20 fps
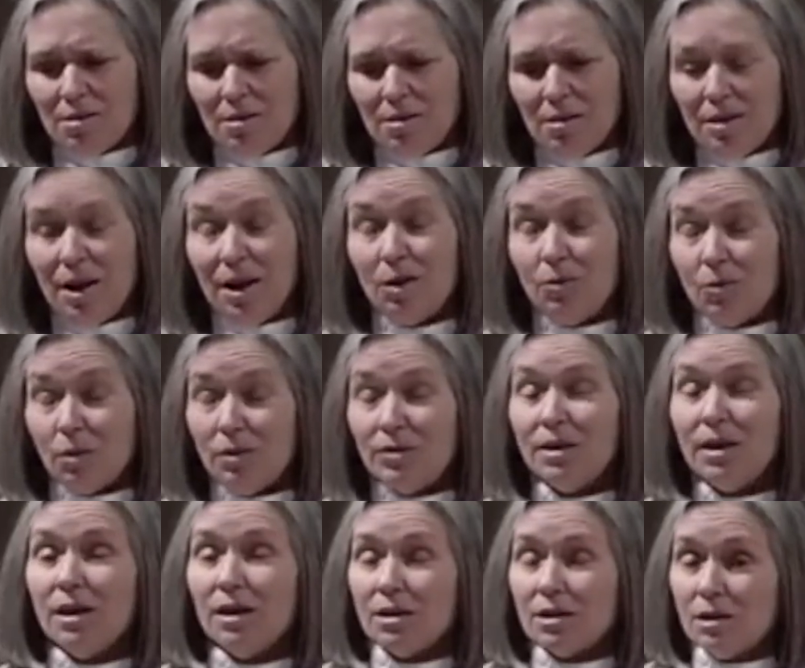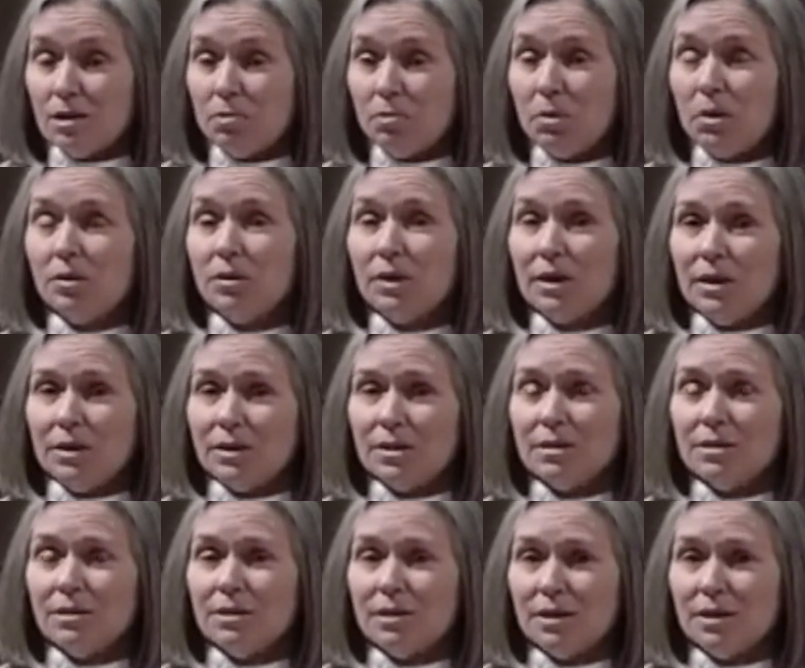and what they
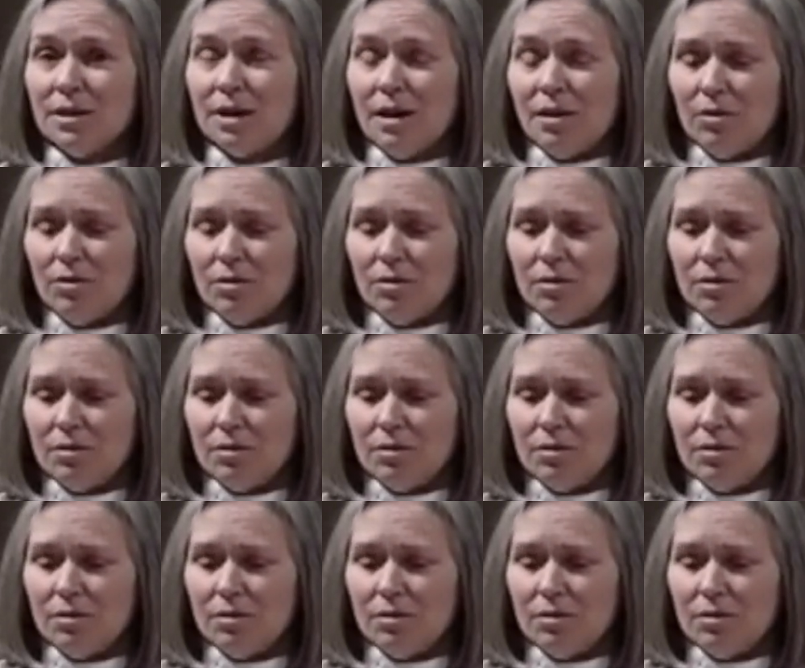experienced together.